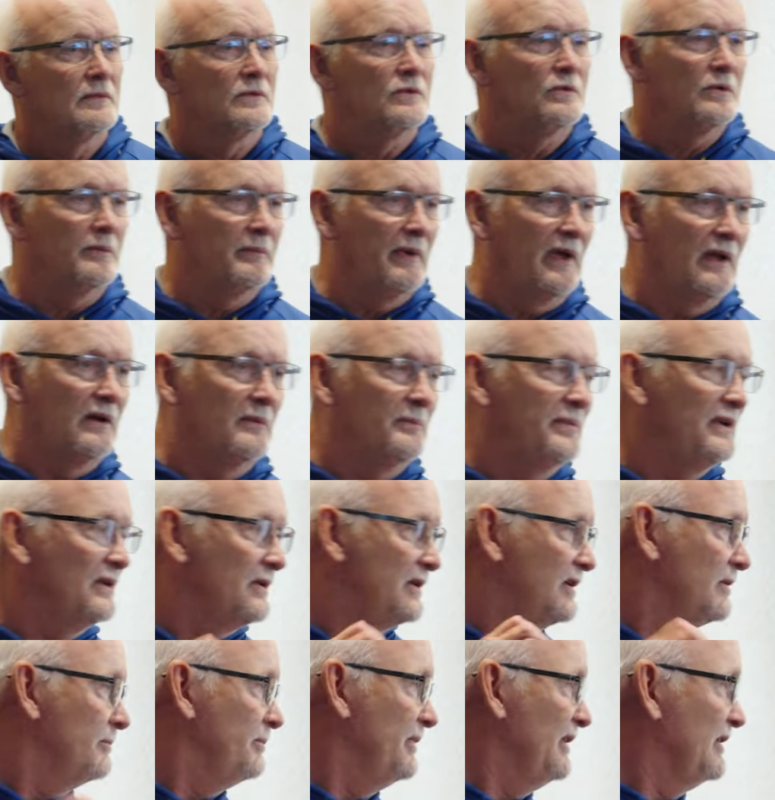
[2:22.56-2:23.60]
To a man, to be a
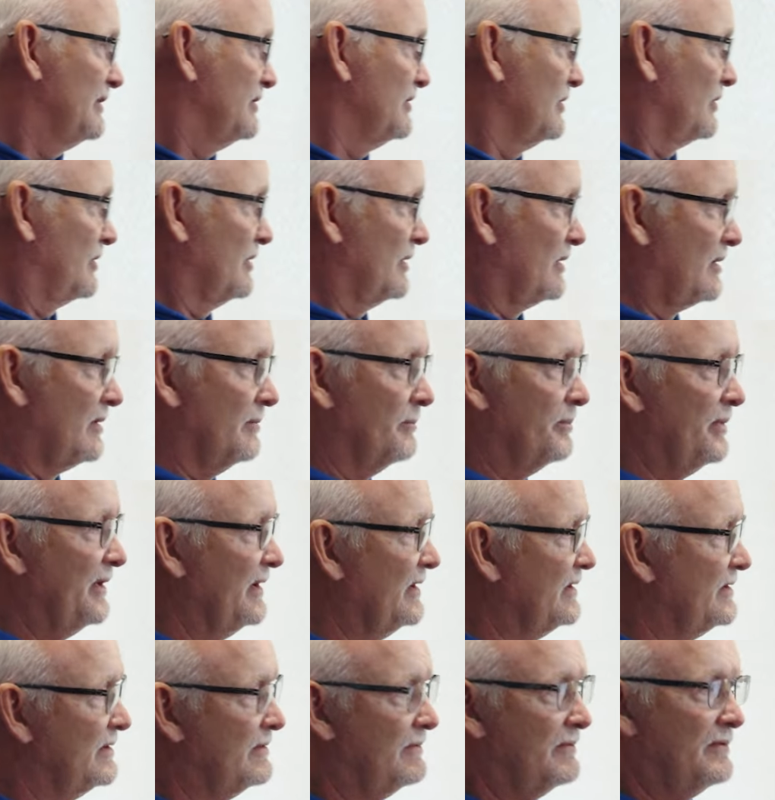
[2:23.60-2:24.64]
compete. You're going to
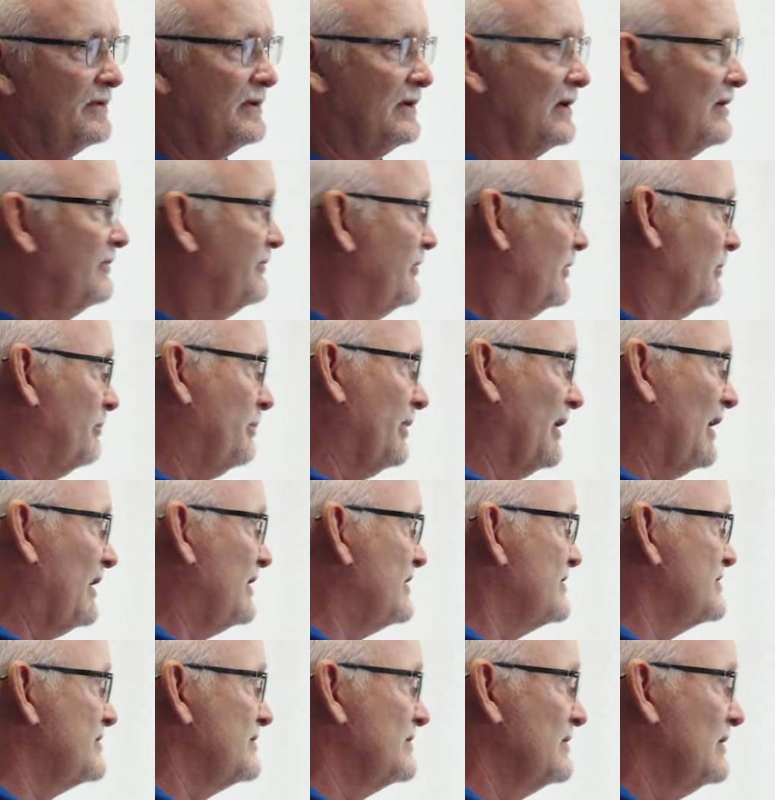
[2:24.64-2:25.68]
compete for
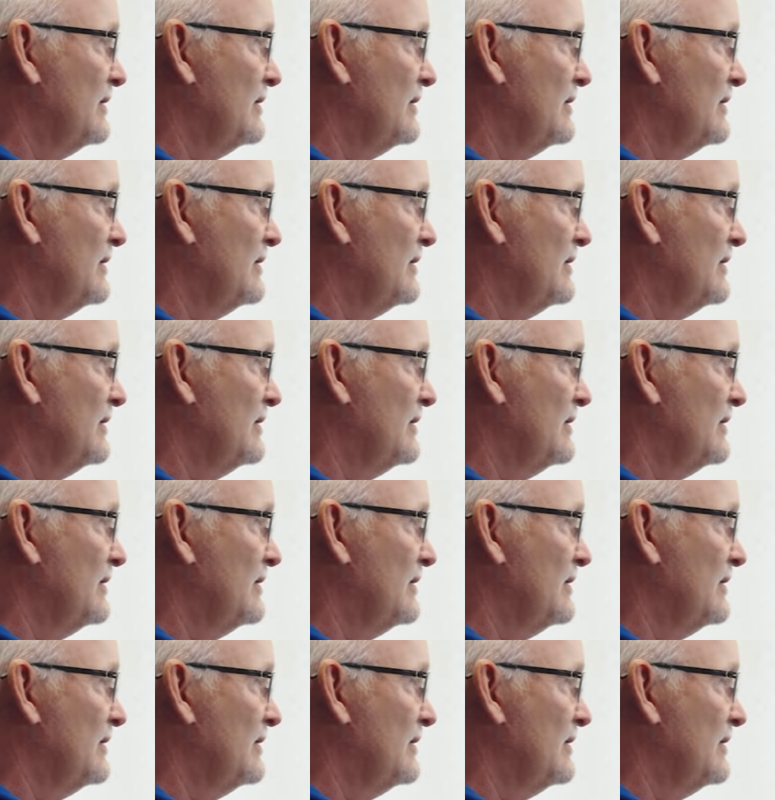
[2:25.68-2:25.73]
pucks.